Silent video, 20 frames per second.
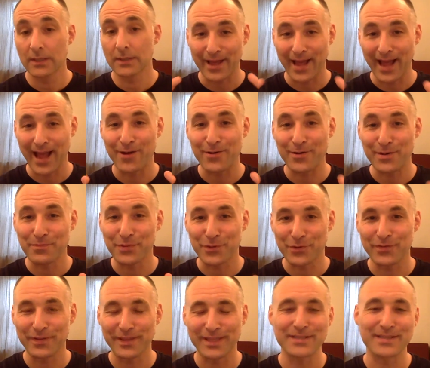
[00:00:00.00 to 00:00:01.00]
how
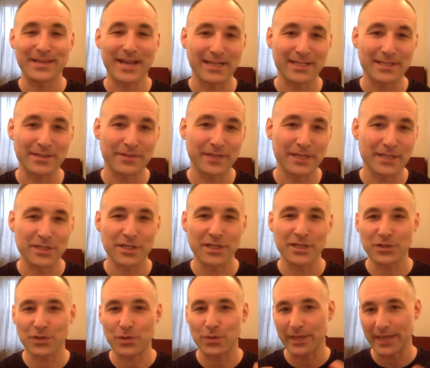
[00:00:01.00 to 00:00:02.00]
improving these activities
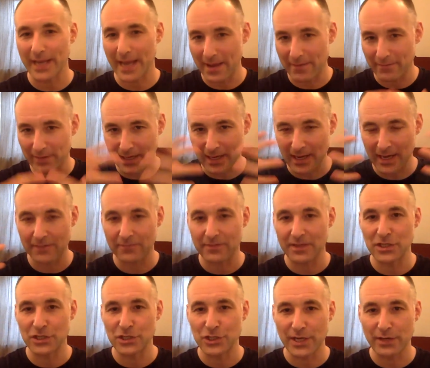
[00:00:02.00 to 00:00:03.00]
is going to have a kind of
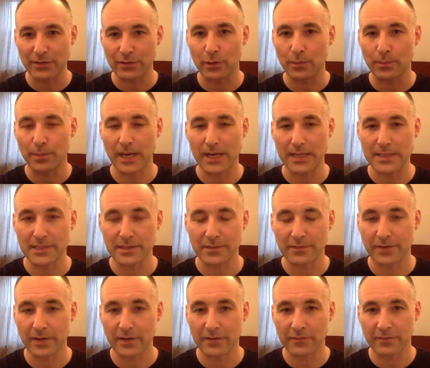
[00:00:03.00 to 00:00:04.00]
a general positive
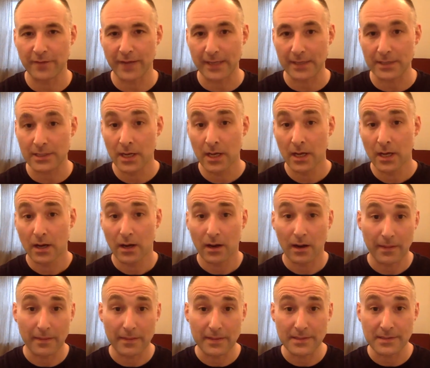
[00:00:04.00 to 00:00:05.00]
effect
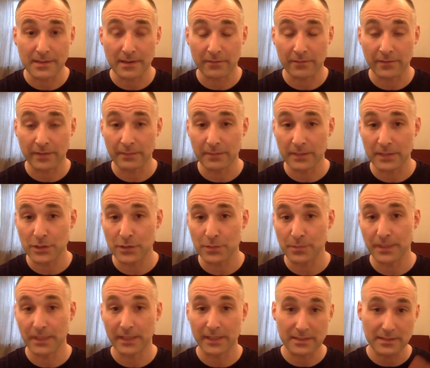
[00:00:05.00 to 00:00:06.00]
on the self-image,
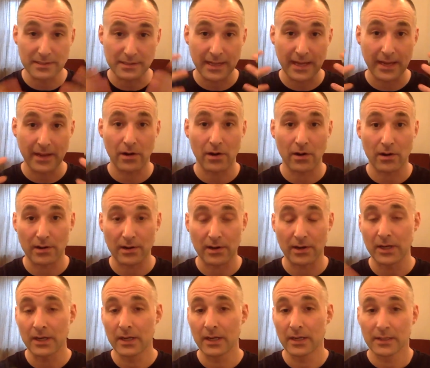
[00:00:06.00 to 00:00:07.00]
because they
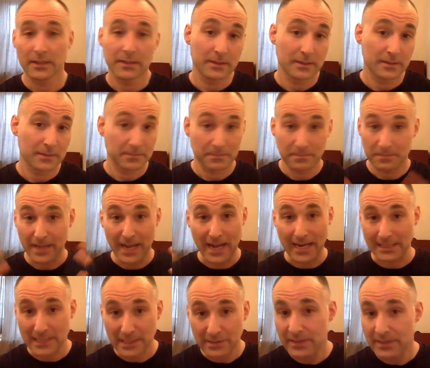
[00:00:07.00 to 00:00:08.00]
are
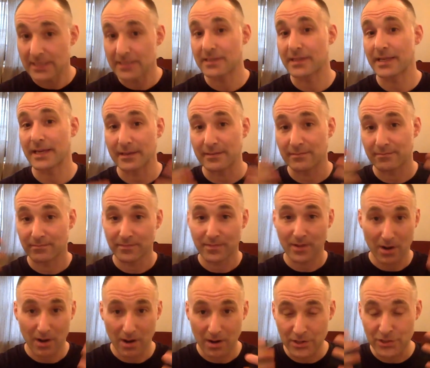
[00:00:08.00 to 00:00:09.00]
activities that
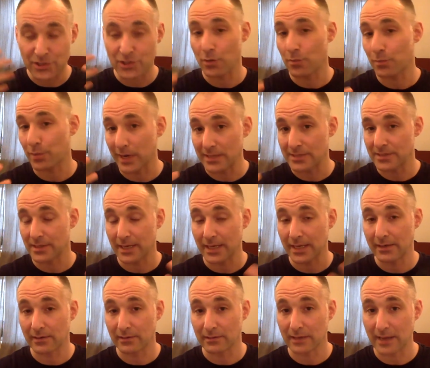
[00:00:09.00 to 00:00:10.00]
are so present in
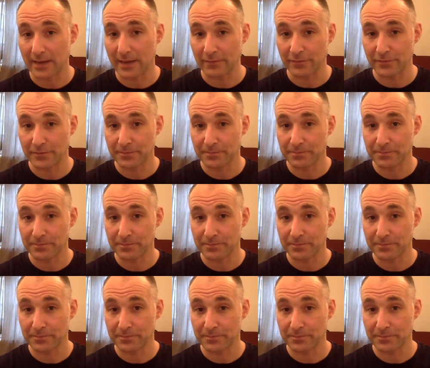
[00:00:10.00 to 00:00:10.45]
our life.